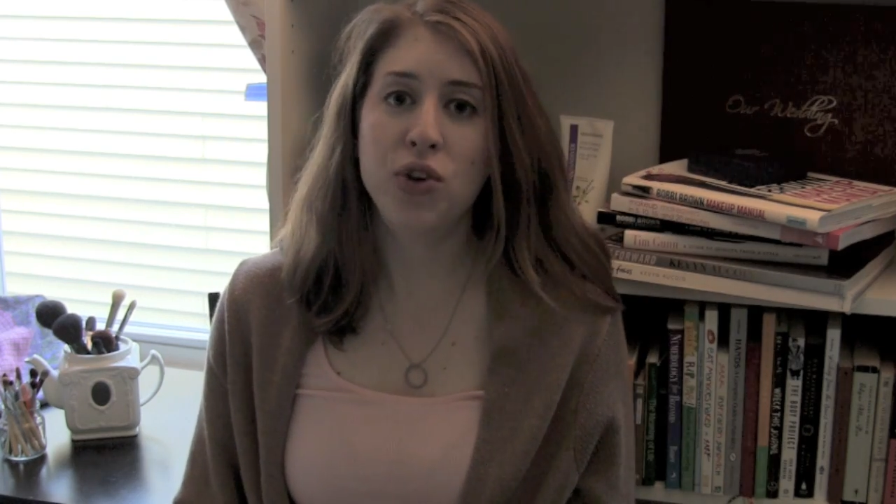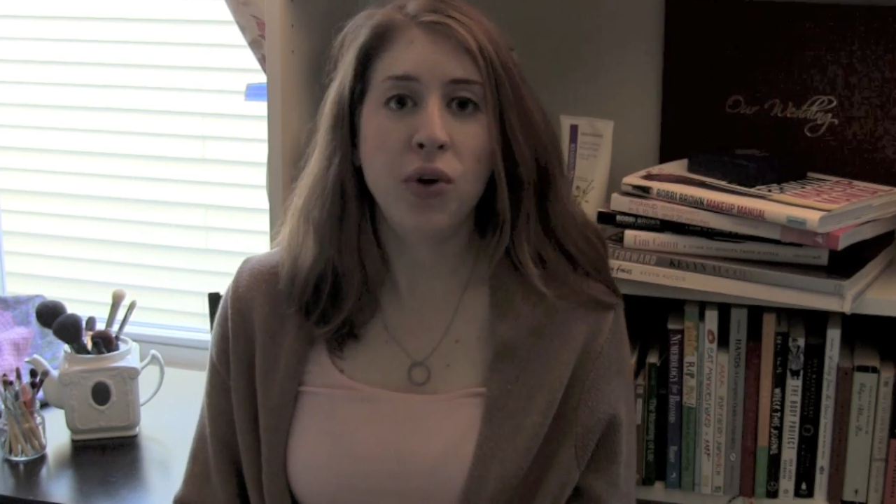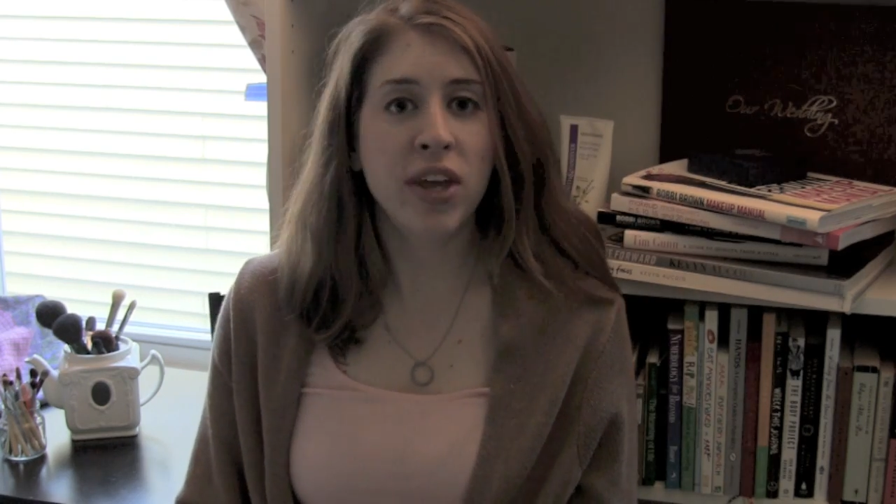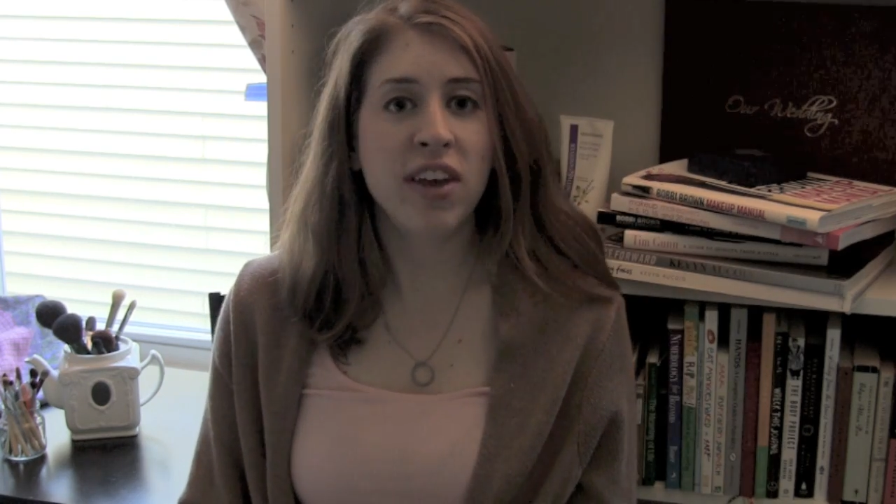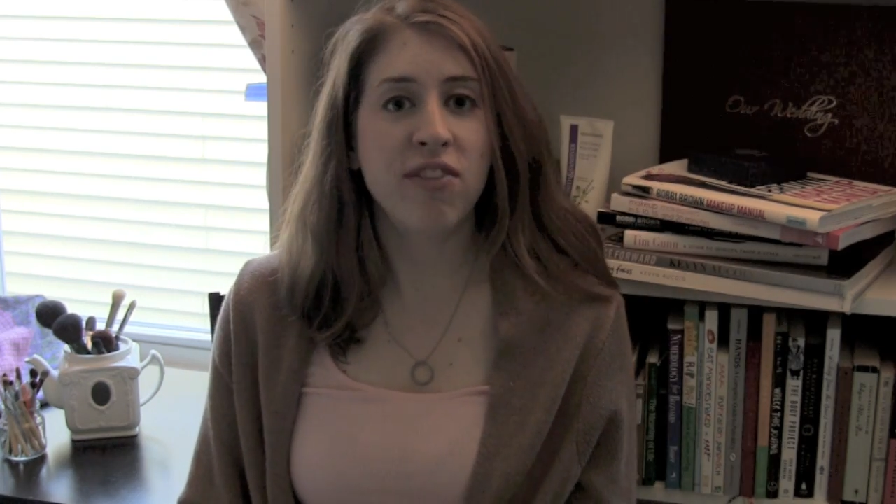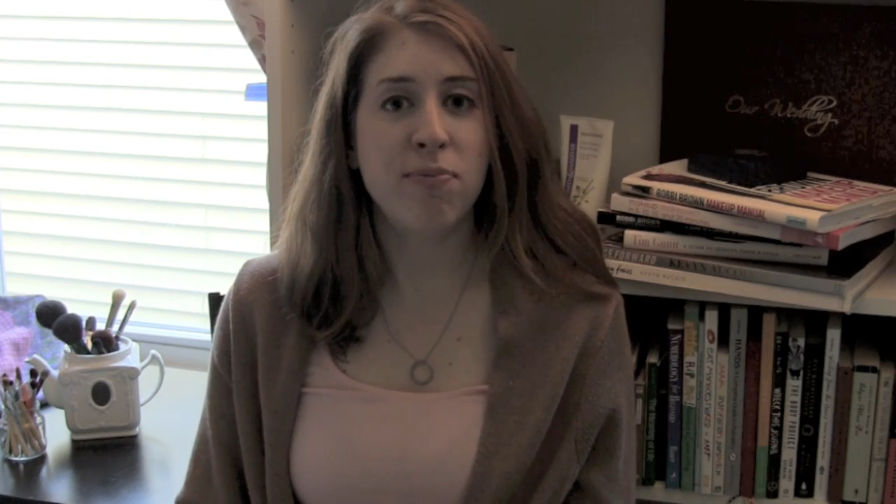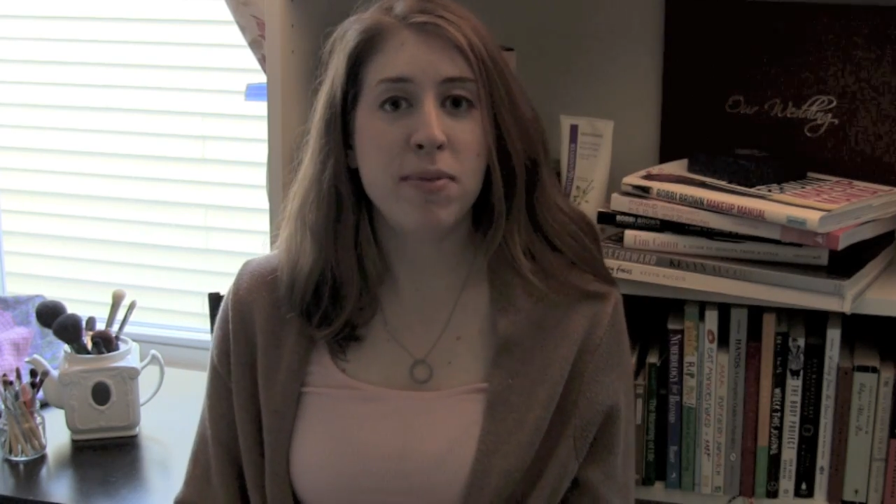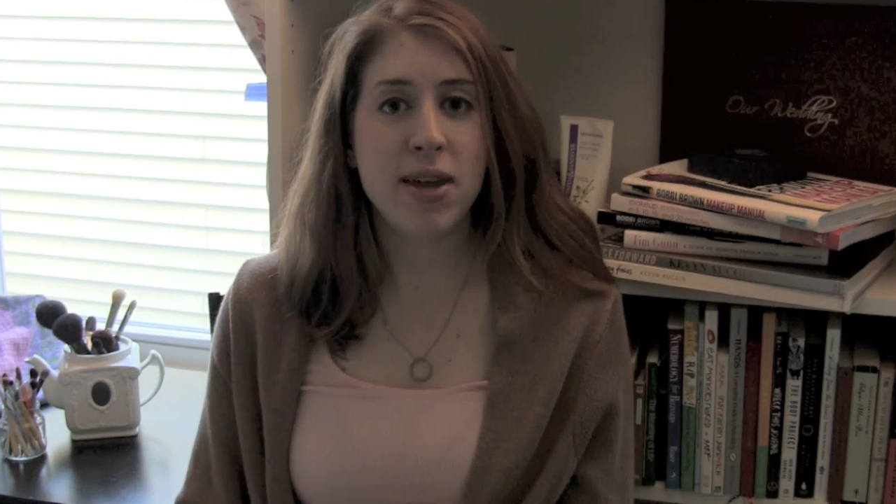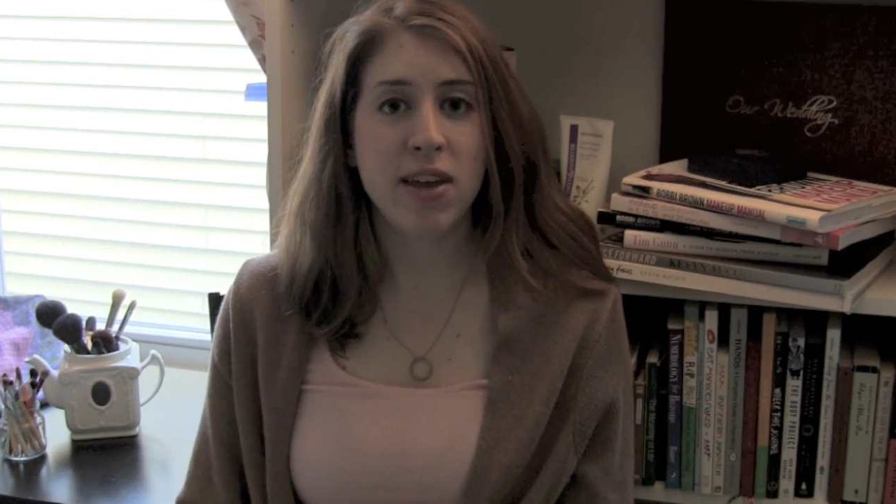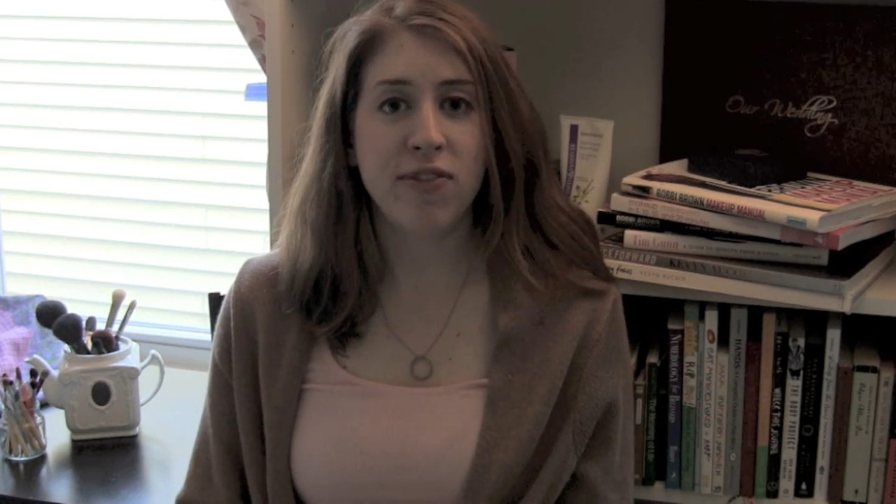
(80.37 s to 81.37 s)
you'll give
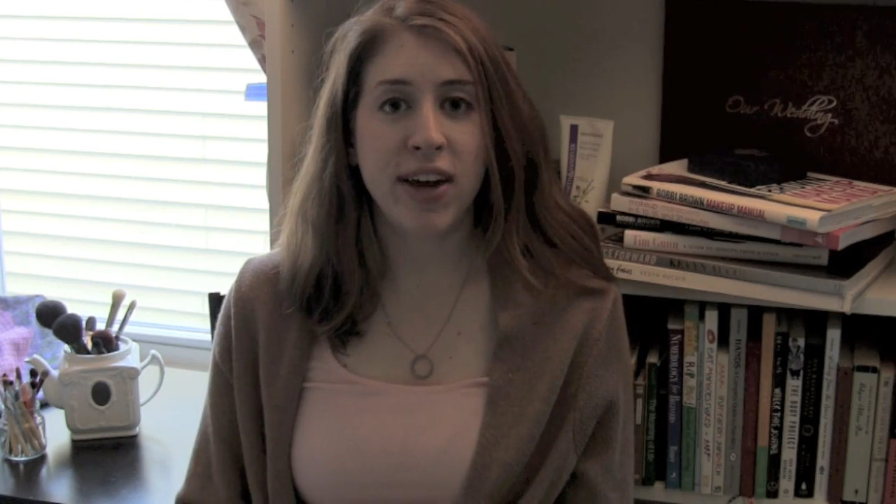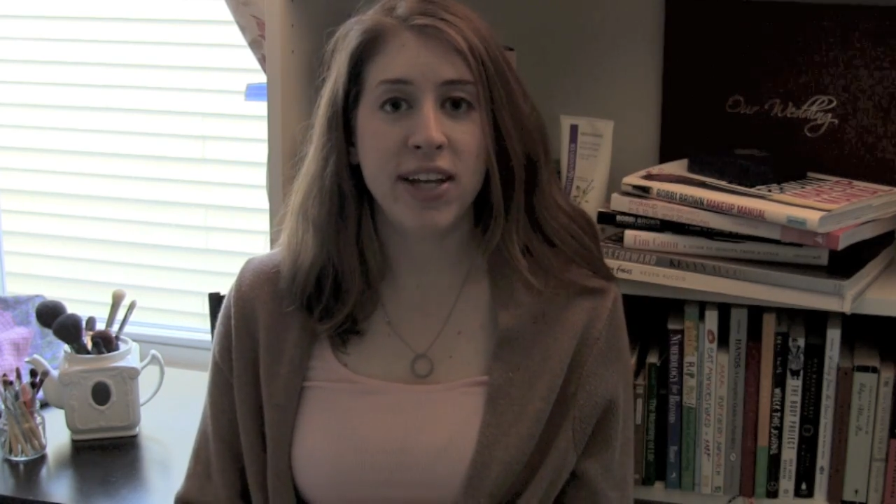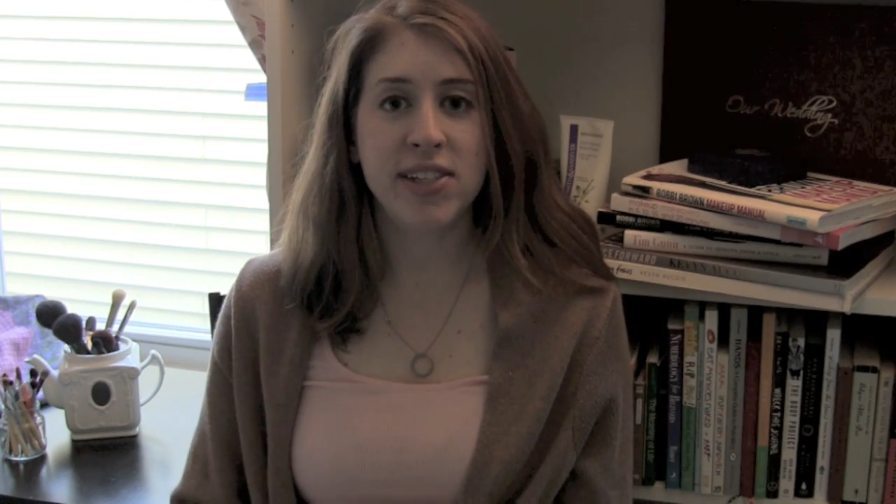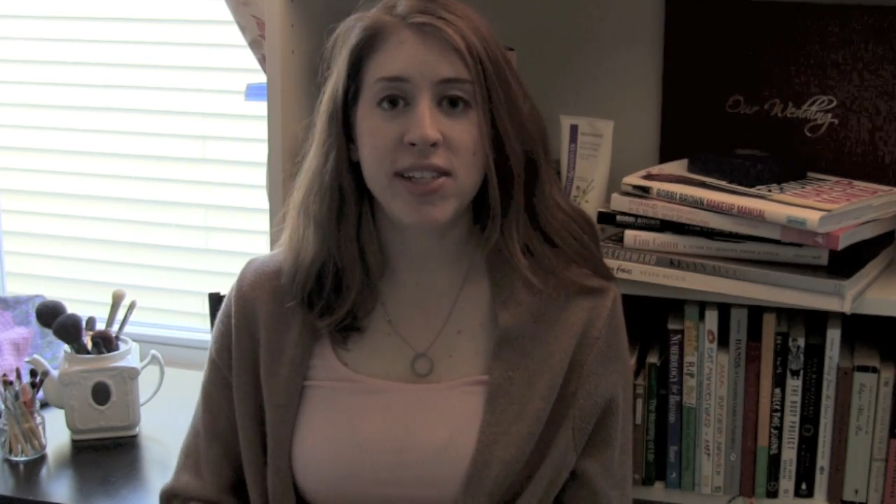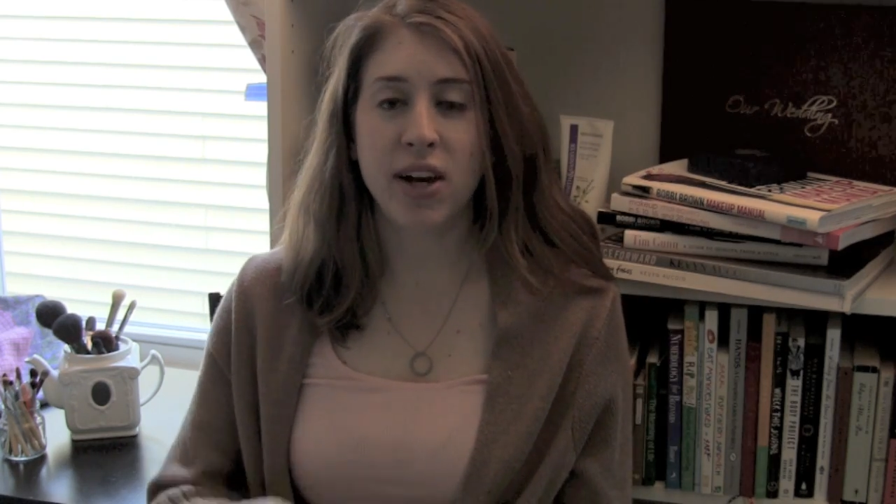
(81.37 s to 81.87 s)
me advice,